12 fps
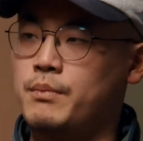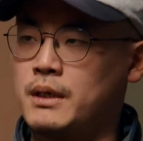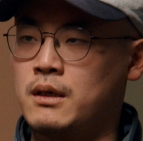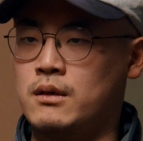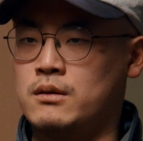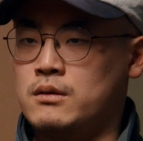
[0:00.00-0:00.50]

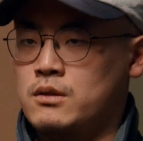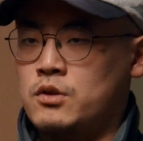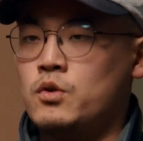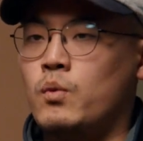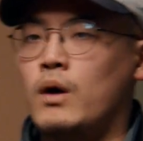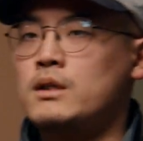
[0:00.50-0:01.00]
because
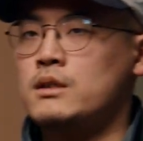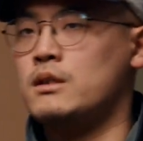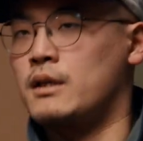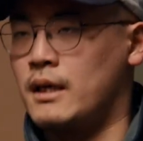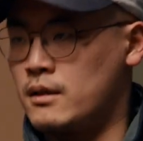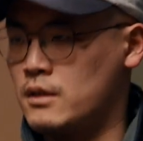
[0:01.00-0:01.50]
who wants
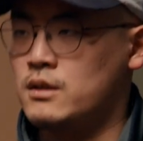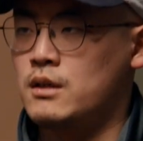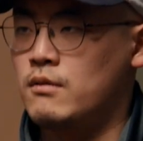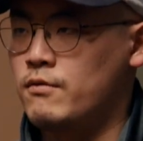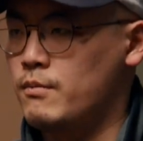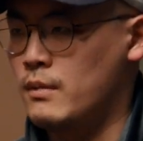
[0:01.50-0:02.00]
to get
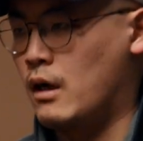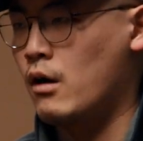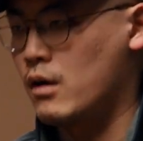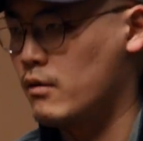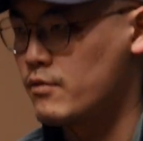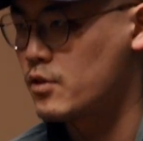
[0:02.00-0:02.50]

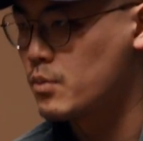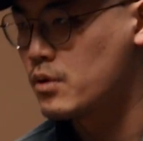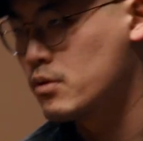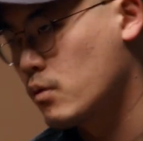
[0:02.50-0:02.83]
uncomfortable?